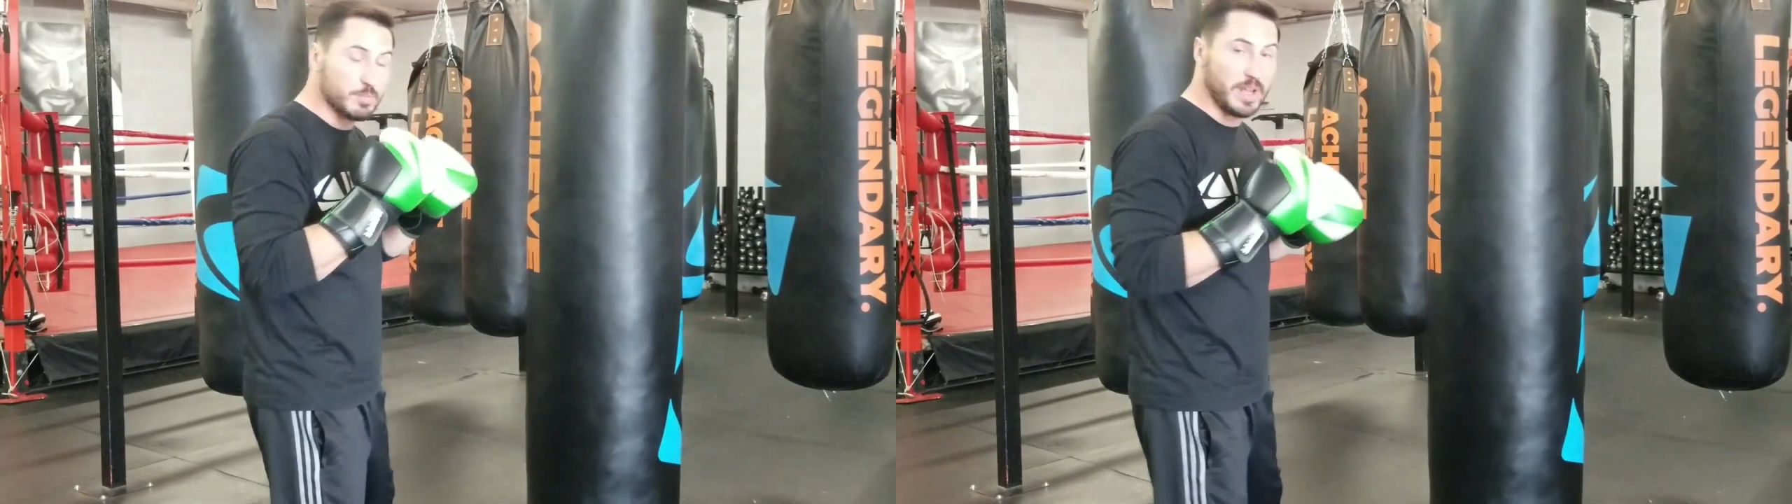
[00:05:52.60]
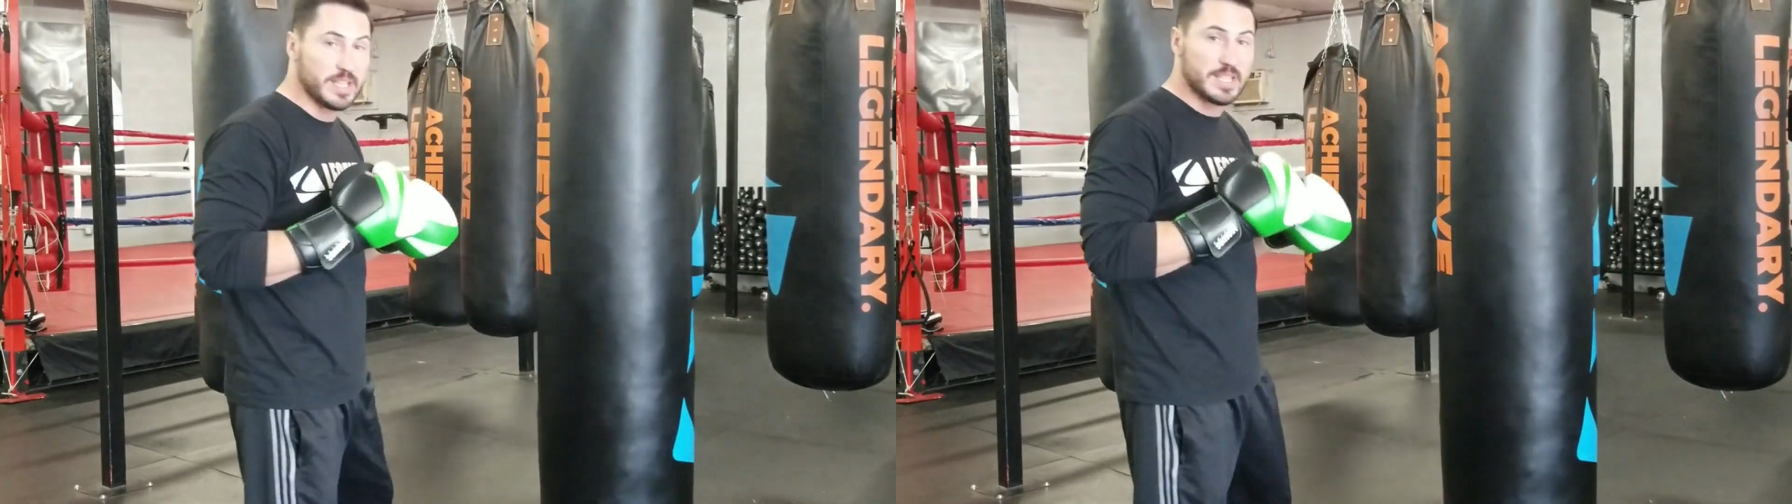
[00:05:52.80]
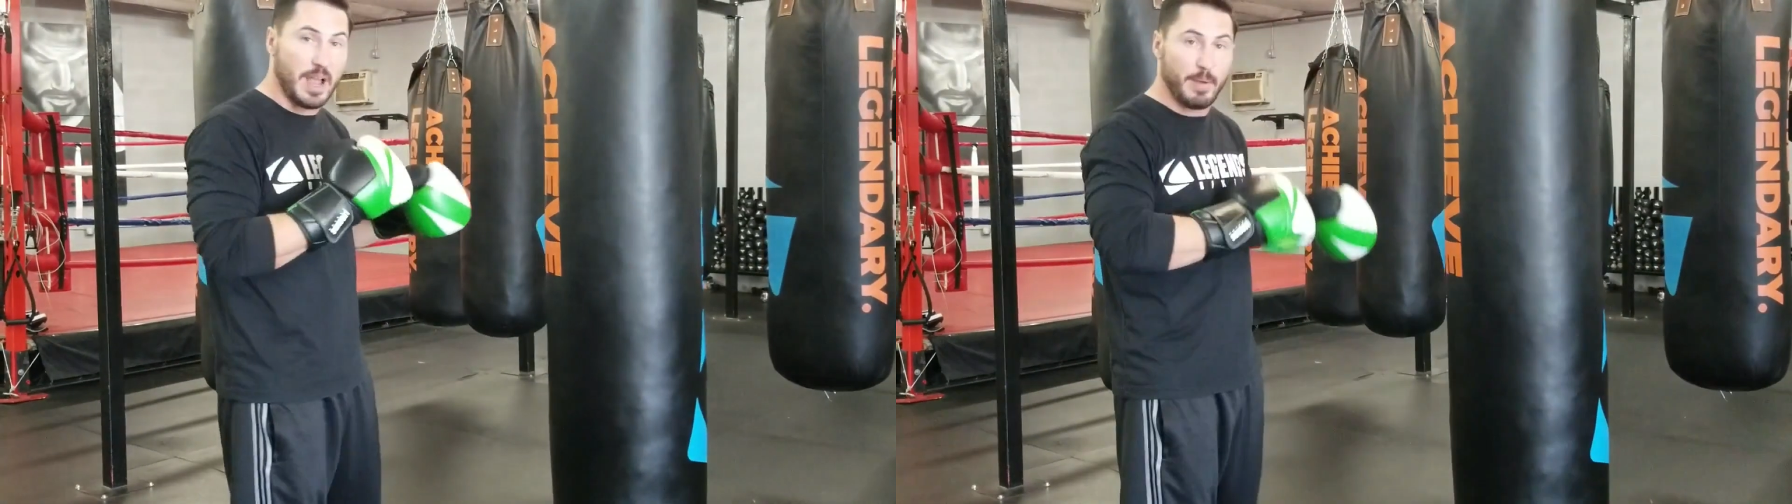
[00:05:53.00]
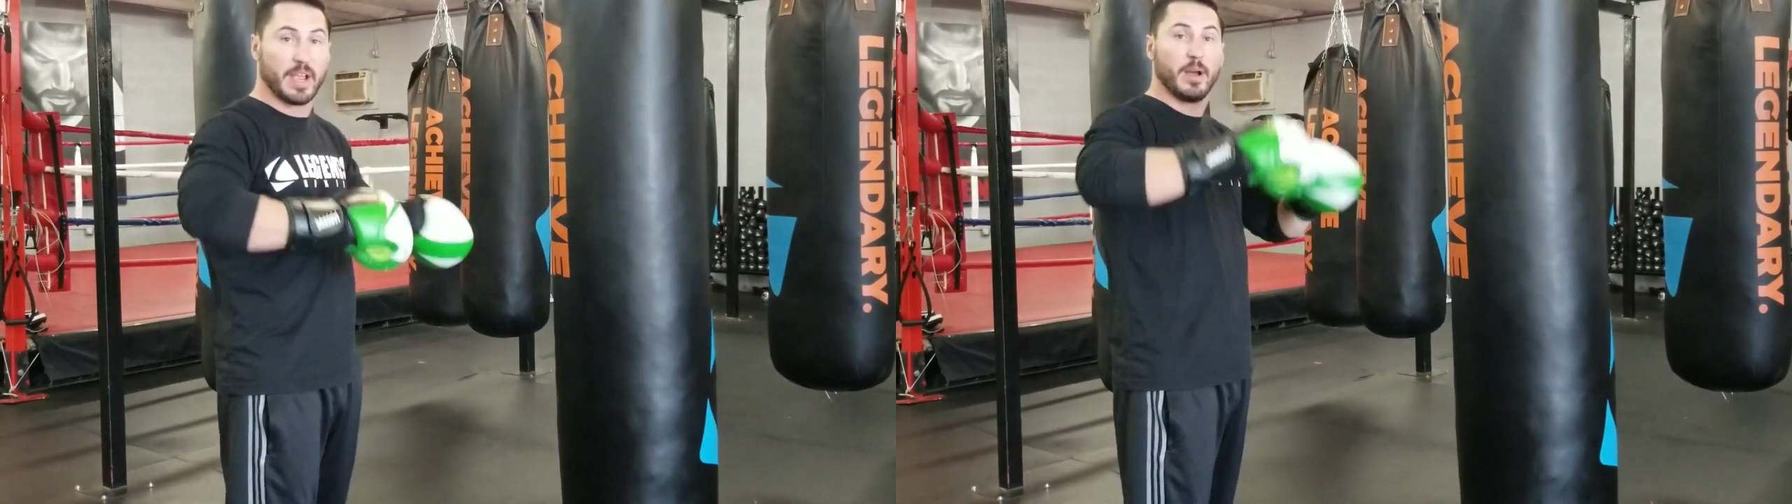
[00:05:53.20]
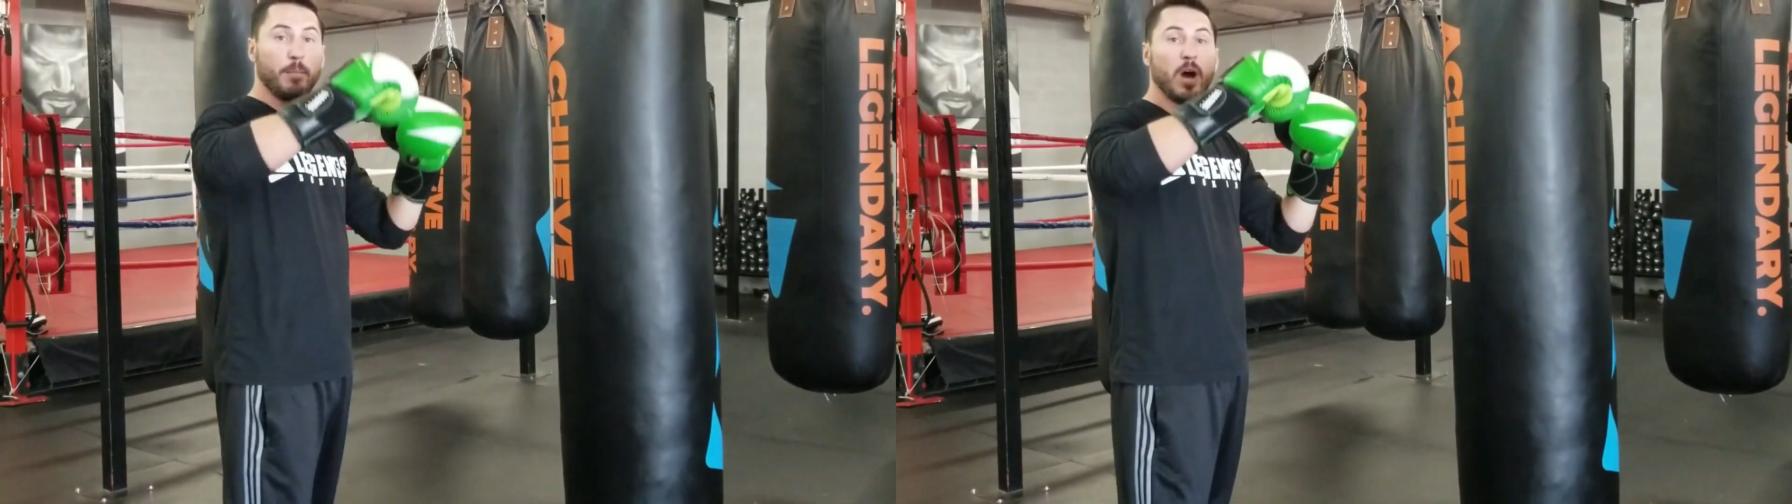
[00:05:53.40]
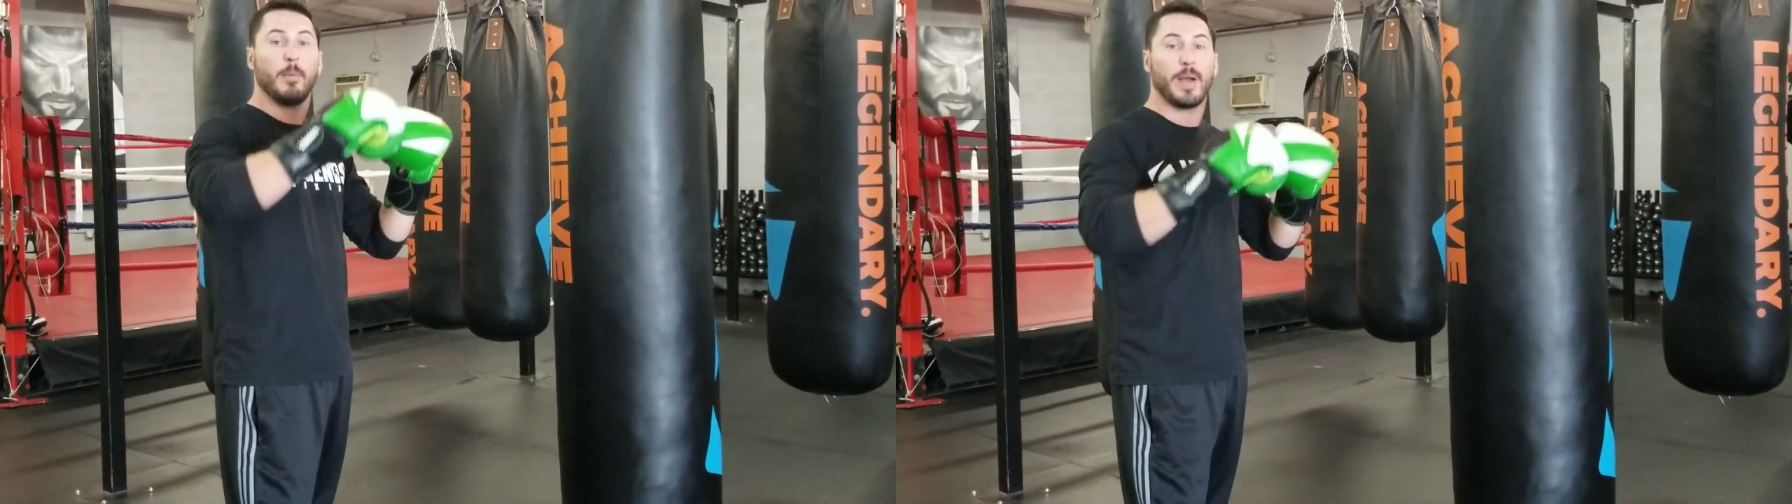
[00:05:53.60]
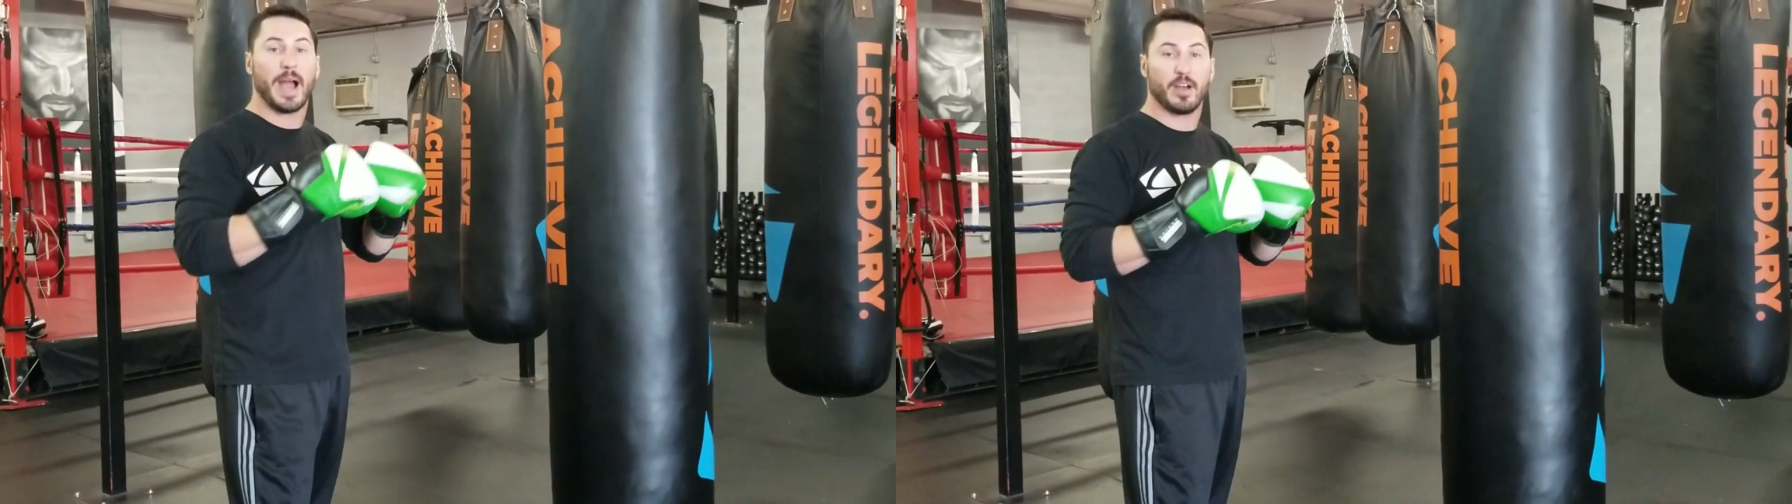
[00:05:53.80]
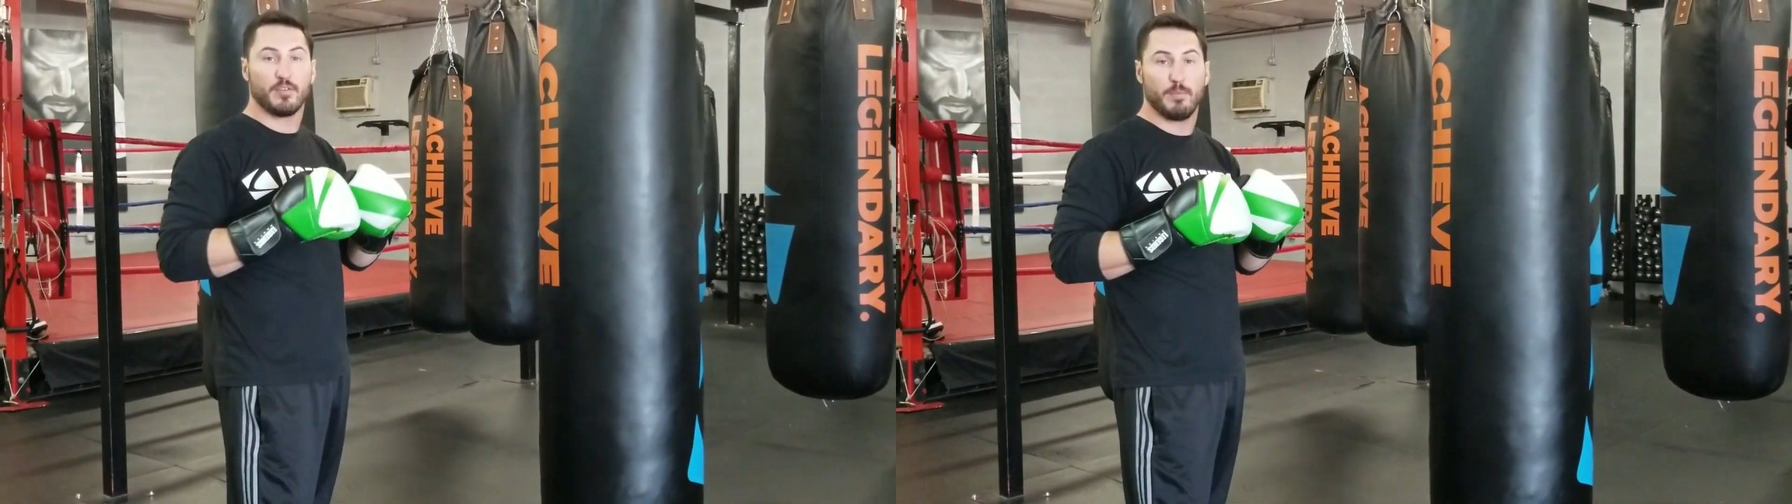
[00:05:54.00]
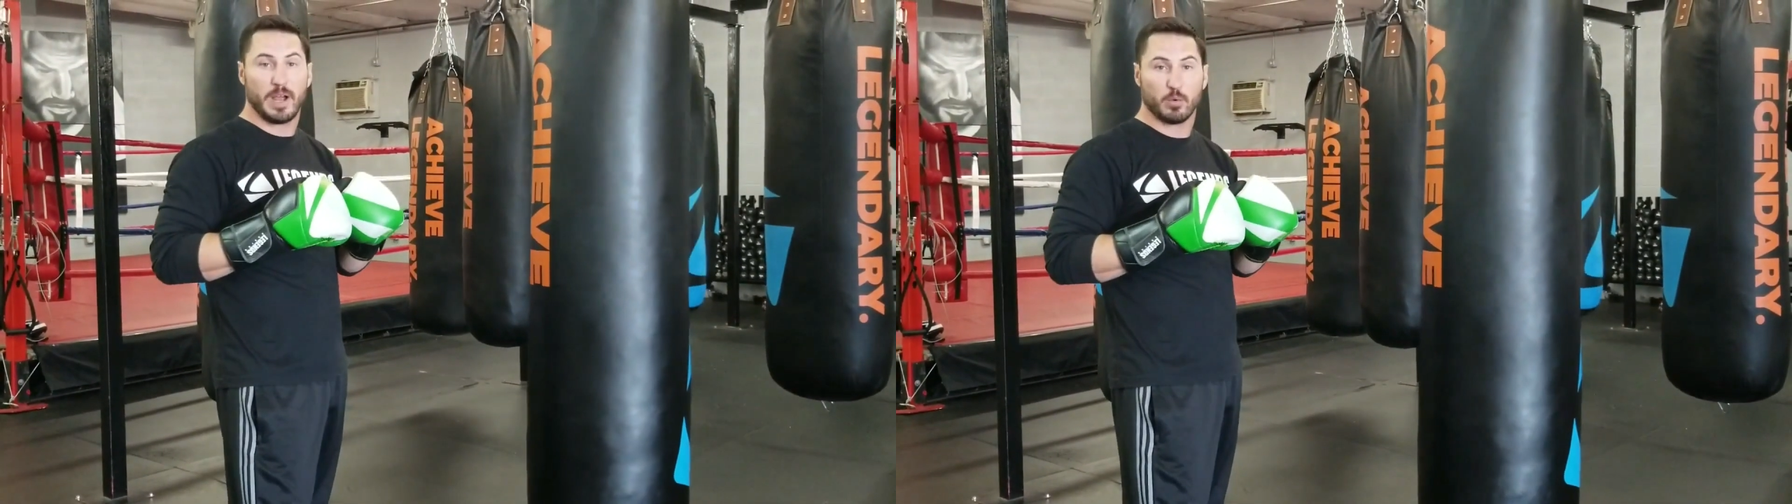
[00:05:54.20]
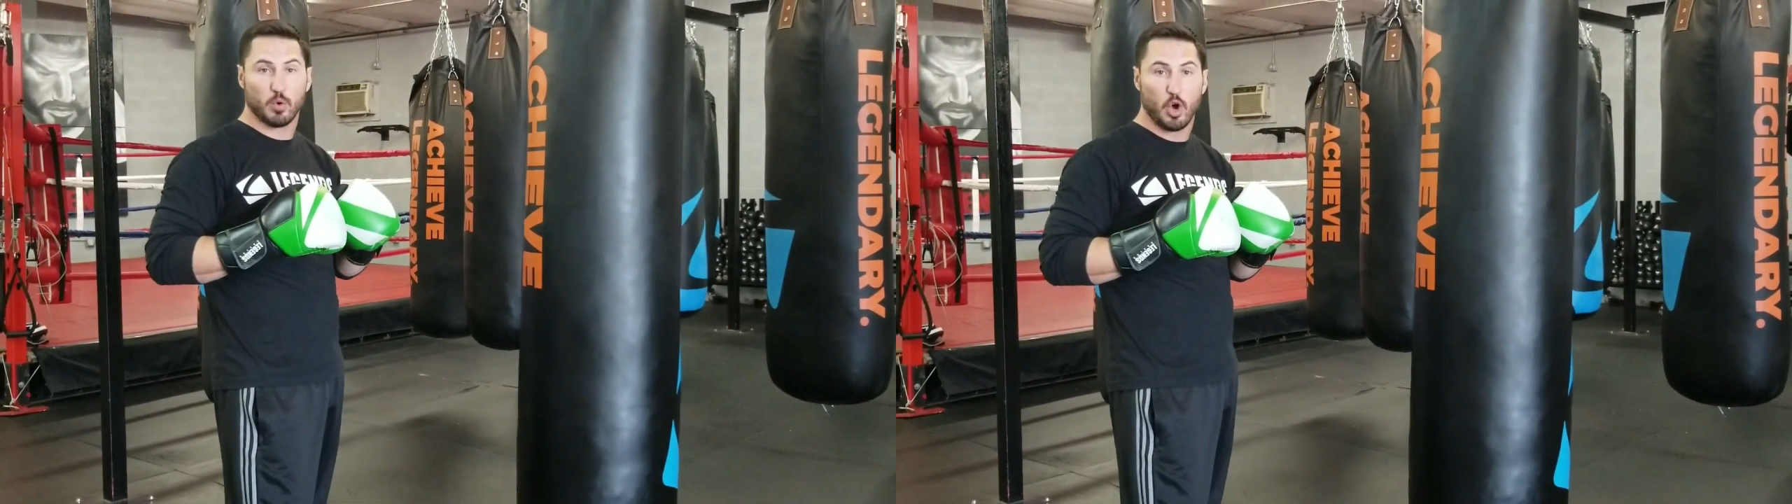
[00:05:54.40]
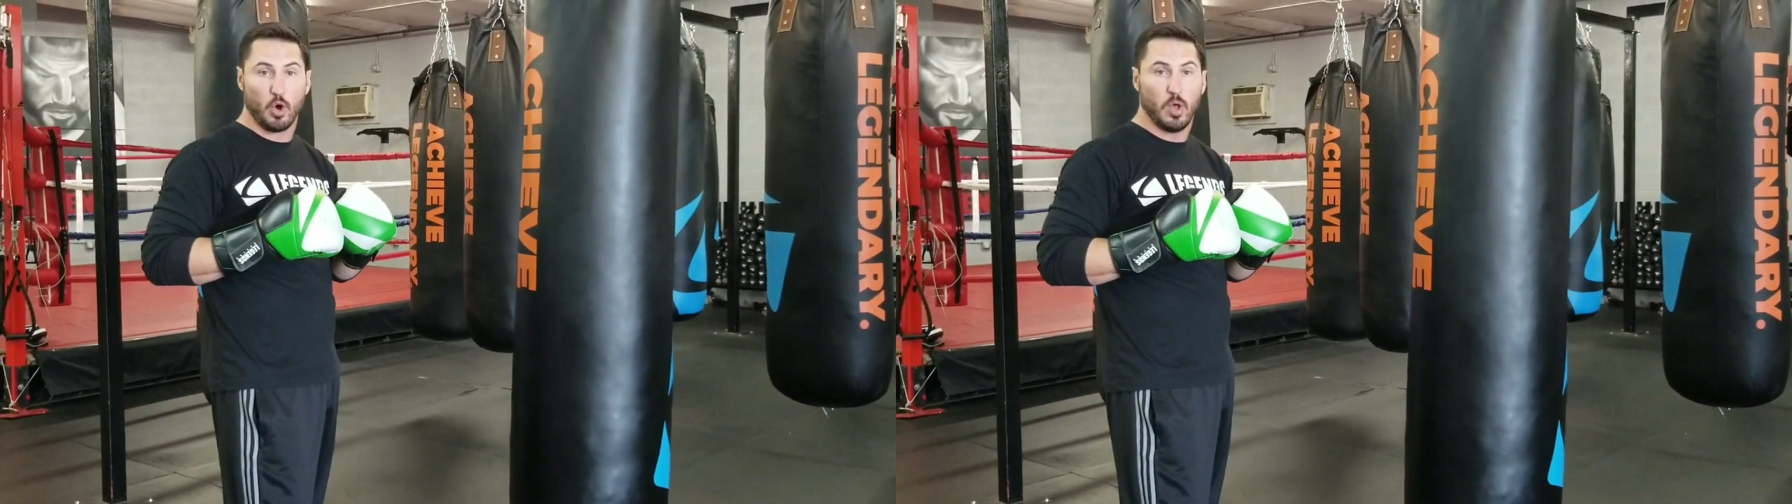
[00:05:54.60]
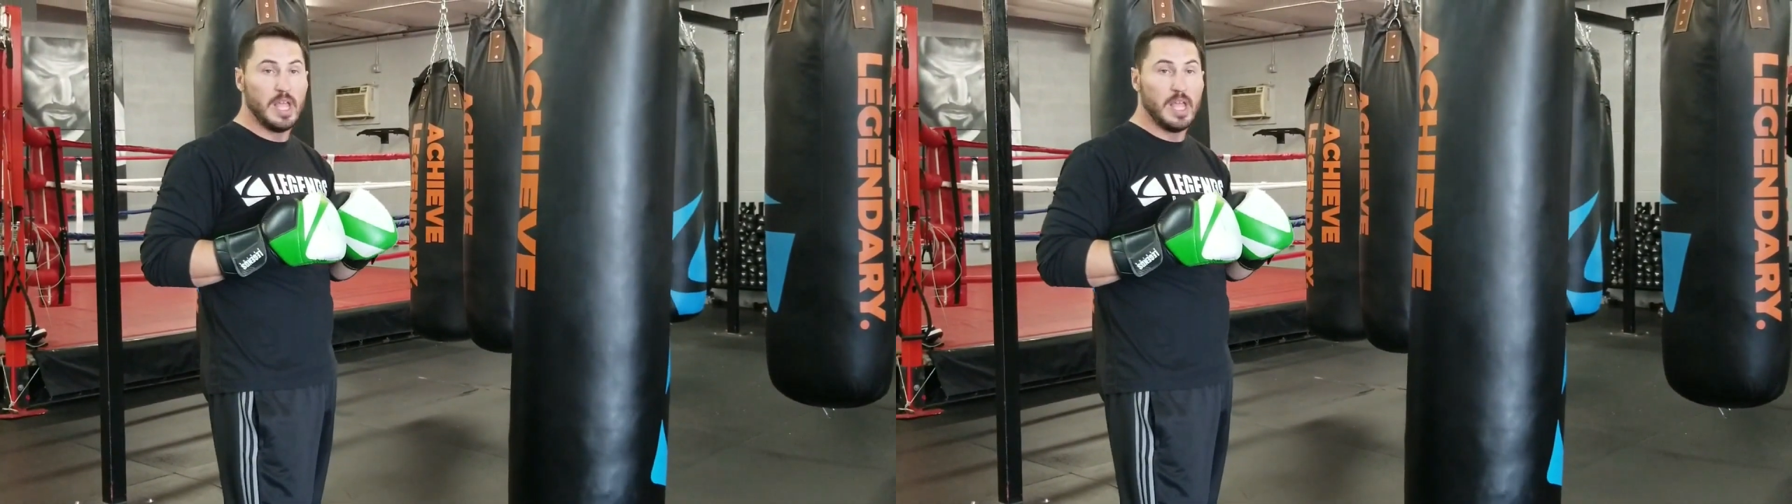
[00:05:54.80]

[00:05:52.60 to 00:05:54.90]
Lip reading: by the time I come up out of my roll.